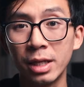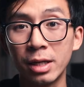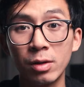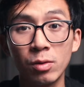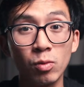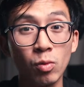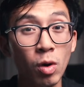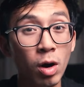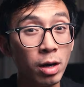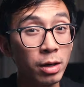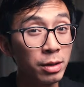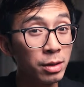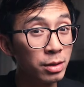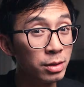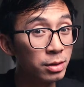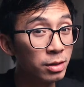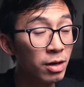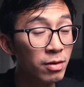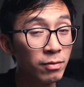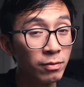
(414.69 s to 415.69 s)
He didn't walk in the
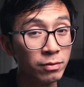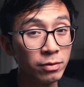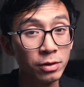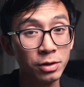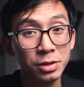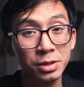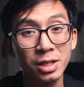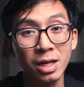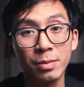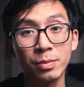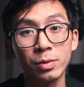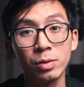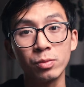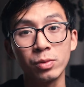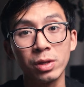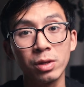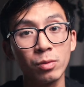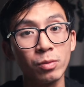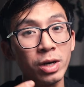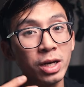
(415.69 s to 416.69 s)
sun, for example,
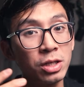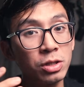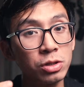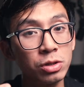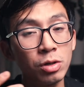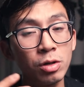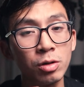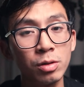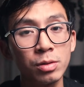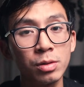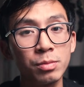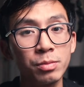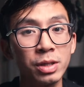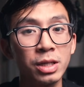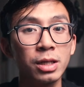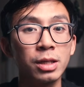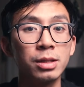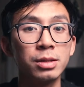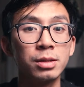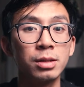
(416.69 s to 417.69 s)
with a white shirt
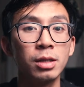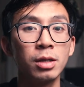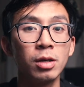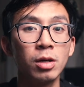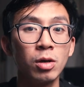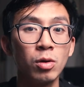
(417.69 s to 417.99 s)
because